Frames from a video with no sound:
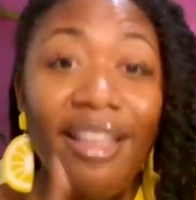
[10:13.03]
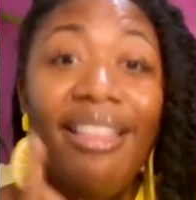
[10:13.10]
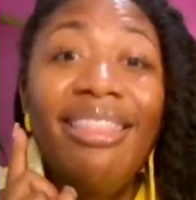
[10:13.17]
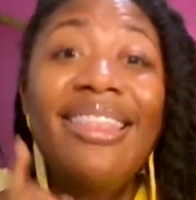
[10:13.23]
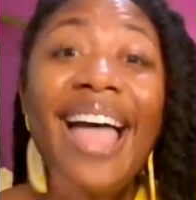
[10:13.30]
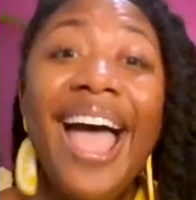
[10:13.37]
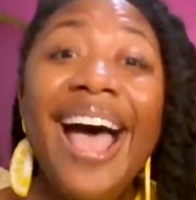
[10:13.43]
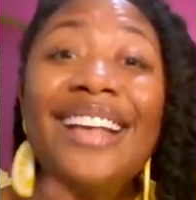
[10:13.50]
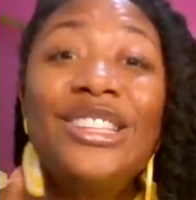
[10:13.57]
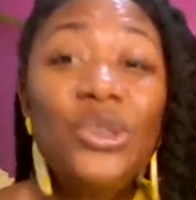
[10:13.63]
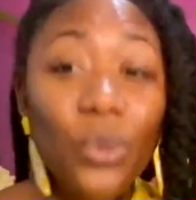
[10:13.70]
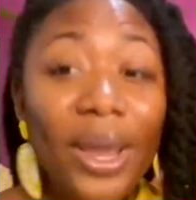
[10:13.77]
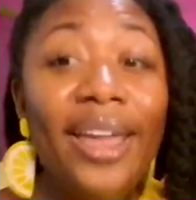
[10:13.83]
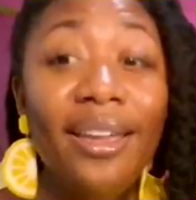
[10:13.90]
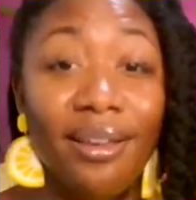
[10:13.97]

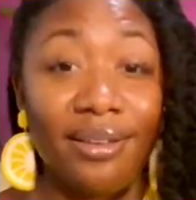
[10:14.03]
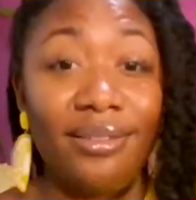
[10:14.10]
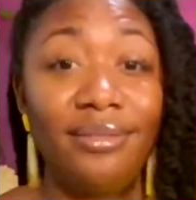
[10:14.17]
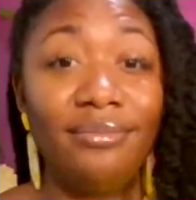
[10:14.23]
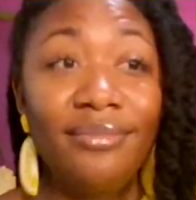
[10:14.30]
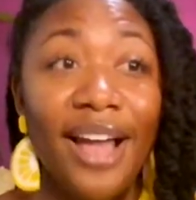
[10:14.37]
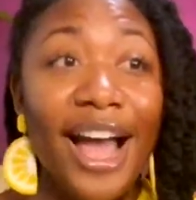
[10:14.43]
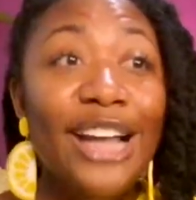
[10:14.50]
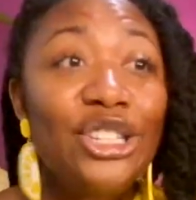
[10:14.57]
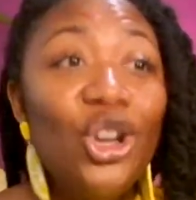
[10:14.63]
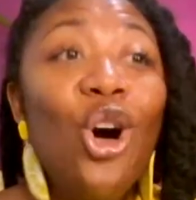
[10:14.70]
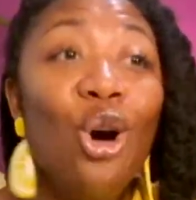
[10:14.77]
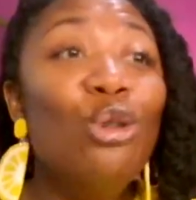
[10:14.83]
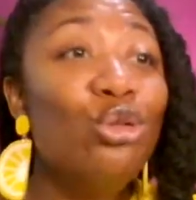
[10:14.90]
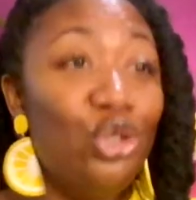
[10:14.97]
I
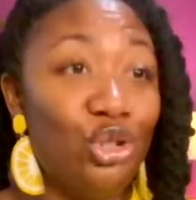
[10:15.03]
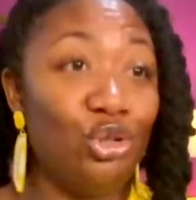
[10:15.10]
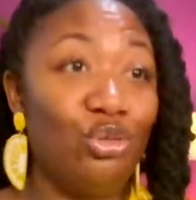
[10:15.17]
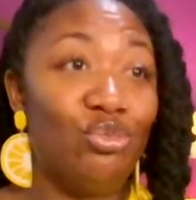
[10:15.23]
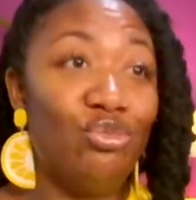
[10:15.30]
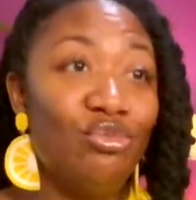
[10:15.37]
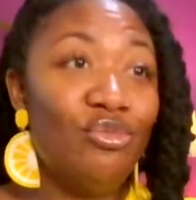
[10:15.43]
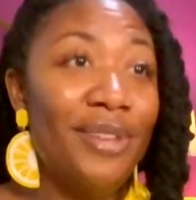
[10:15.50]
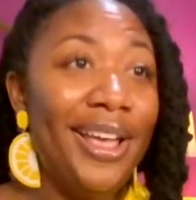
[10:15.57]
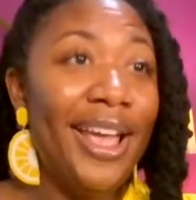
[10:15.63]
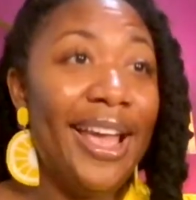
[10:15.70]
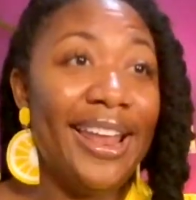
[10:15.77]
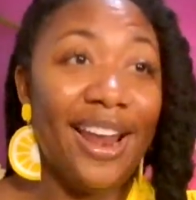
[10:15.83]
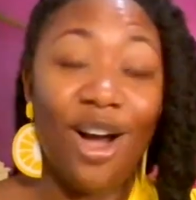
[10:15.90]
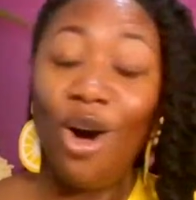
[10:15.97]
told you,
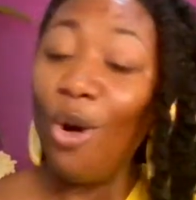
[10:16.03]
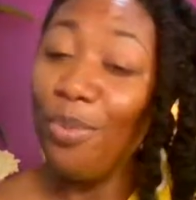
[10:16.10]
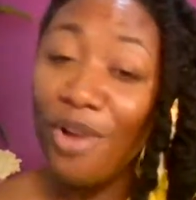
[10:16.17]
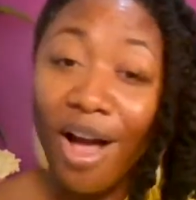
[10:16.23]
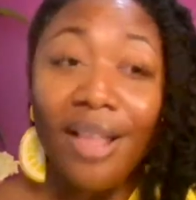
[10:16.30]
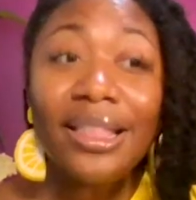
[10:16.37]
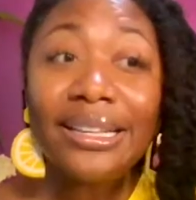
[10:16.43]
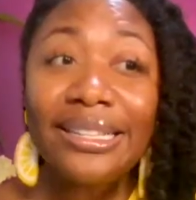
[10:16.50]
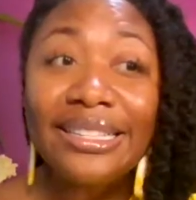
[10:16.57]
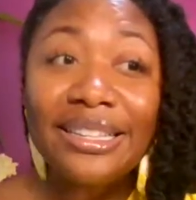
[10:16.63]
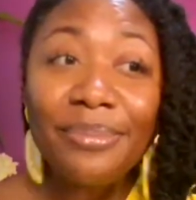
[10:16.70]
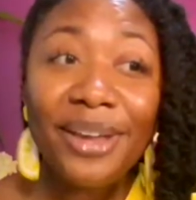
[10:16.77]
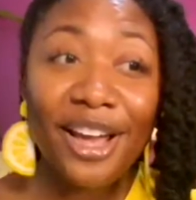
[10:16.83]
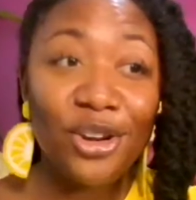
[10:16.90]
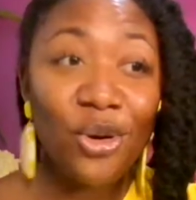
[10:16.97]
and I hope y'all listen to
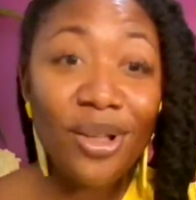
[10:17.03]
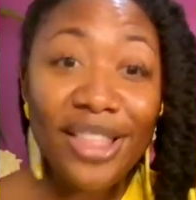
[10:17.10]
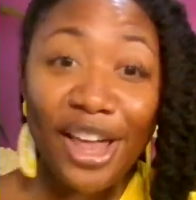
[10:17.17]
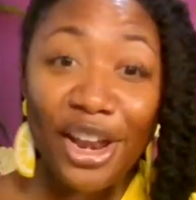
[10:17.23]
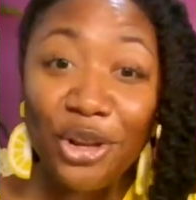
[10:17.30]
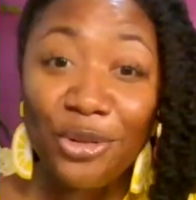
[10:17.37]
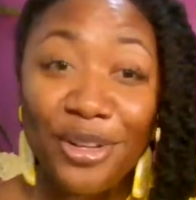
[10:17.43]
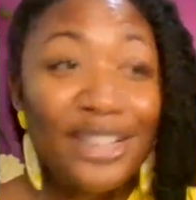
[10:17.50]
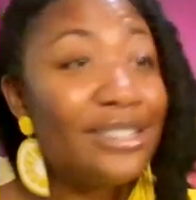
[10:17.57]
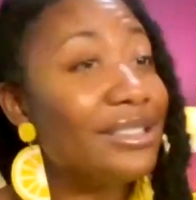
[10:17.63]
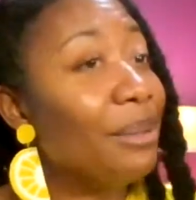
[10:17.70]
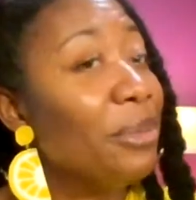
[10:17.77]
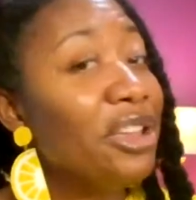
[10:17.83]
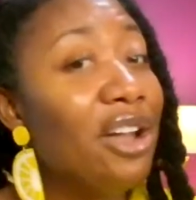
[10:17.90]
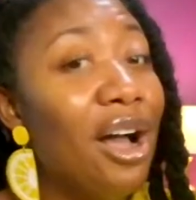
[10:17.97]
me. I know a lot of you did.
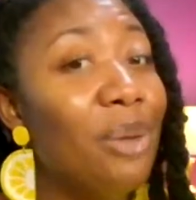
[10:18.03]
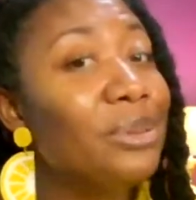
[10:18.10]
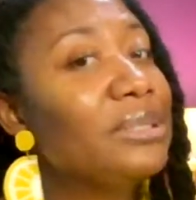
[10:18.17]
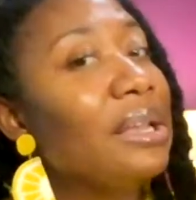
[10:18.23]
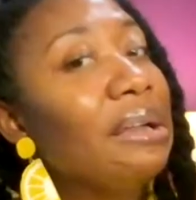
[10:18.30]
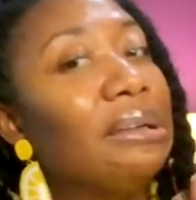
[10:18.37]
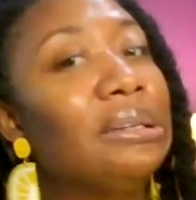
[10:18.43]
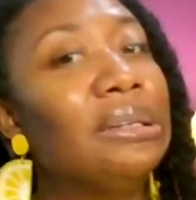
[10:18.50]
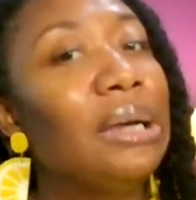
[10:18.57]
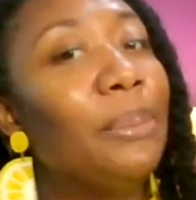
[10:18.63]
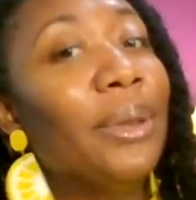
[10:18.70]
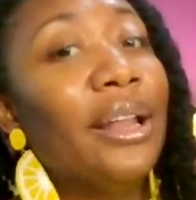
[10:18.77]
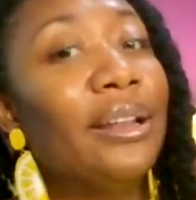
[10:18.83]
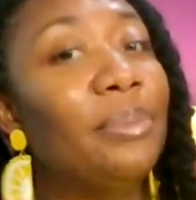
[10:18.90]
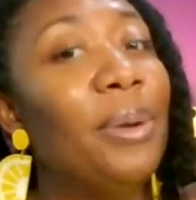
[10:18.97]
Some of y'all was like, I'm
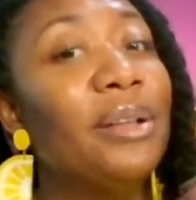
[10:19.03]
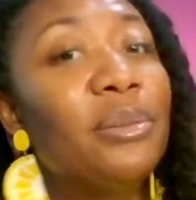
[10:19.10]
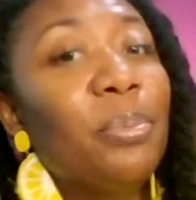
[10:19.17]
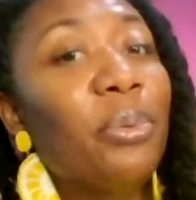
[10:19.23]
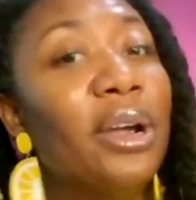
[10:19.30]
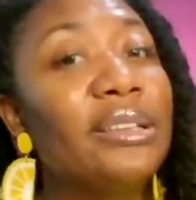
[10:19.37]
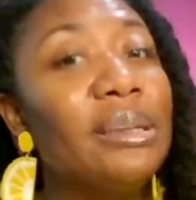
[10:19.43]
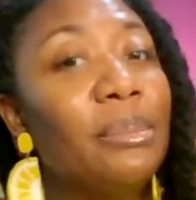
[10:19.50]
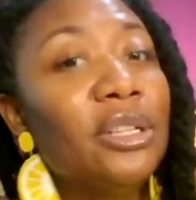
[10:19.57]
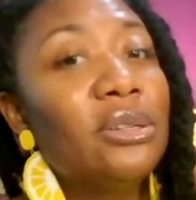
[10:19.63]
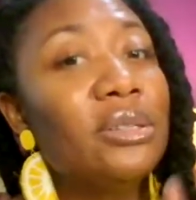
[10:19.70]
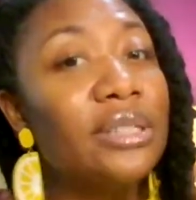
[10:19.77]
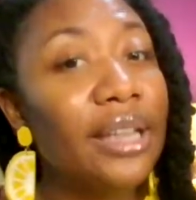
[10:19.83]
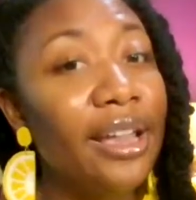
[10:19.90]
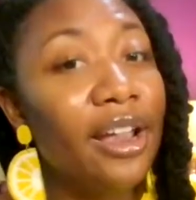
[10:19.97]
going to have to pump the brakes. I'm a
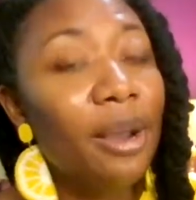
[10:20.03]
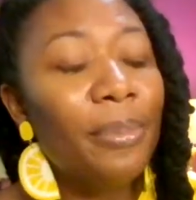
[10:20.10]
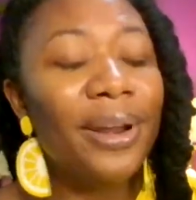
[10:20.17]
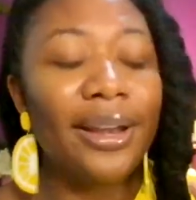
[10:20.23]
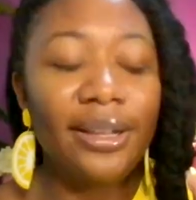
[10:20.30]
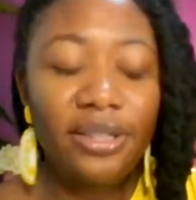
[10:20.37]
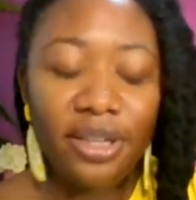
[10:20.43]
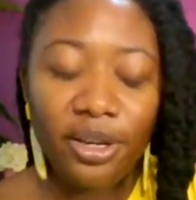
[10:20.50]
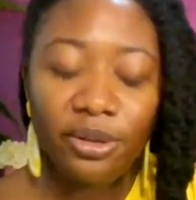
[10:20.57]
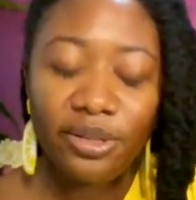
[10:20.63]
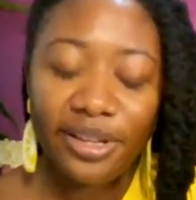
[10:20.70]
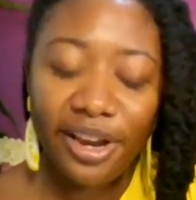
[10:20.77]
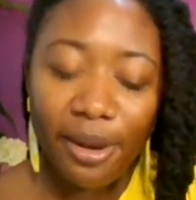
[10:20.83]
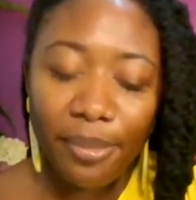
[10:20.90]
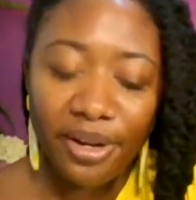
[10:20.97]
little scared, but I got to tell you,
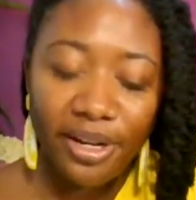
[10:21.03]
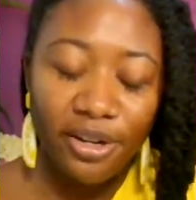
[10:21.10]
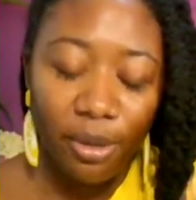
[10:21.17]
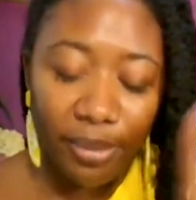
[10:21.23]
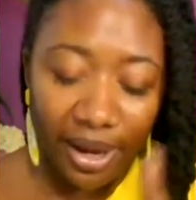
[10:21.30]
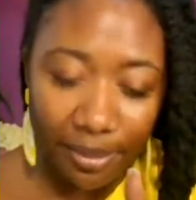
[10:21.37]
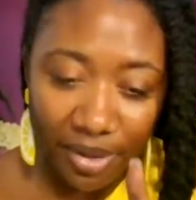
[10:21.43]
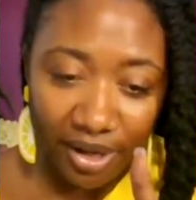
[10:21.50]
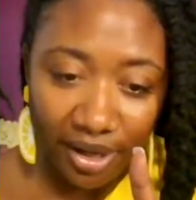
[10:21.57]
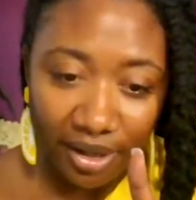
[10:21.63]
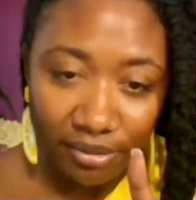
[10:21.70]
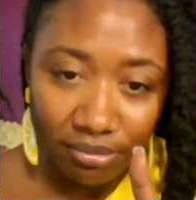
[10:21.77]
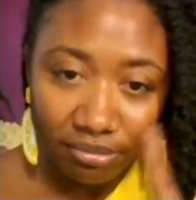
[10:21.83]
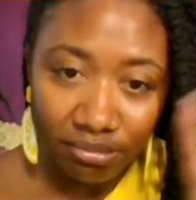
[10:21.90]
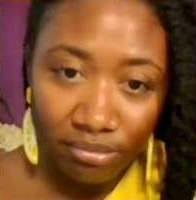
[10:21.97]
scared money don't make
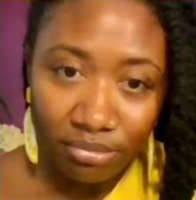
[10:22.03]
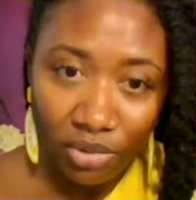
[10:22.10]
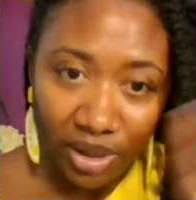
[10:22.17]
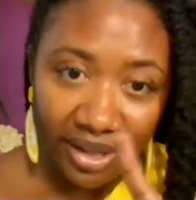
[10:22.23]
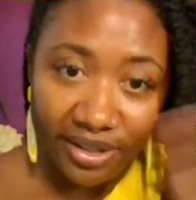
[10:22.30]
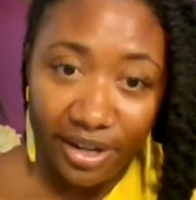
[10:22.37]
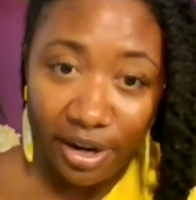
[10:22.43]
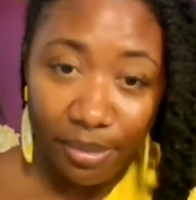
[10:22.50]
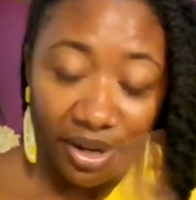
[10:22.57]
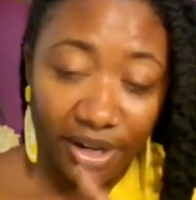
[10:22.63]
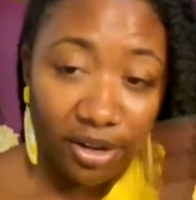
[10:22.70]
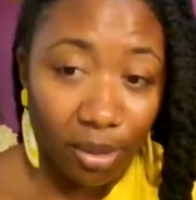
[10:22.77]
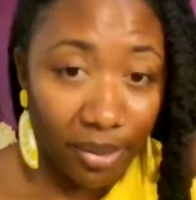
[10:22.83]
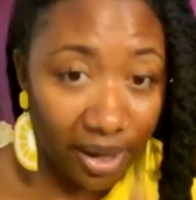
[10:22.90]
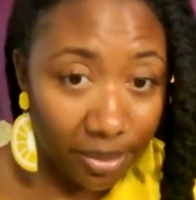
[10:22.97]
money. Okay. Scared money
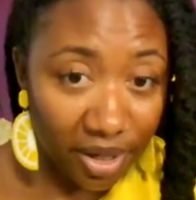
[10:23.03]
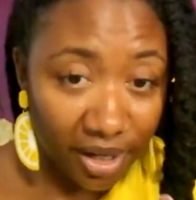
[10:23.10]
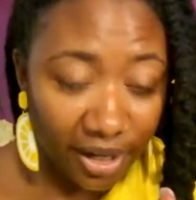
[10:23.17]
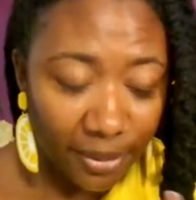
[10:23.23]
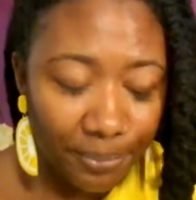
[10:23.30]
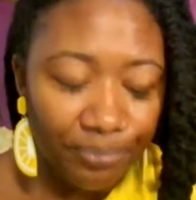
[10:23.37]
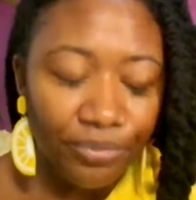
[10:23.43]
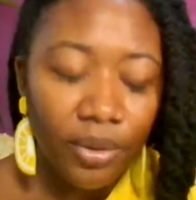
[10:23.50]
don't make money.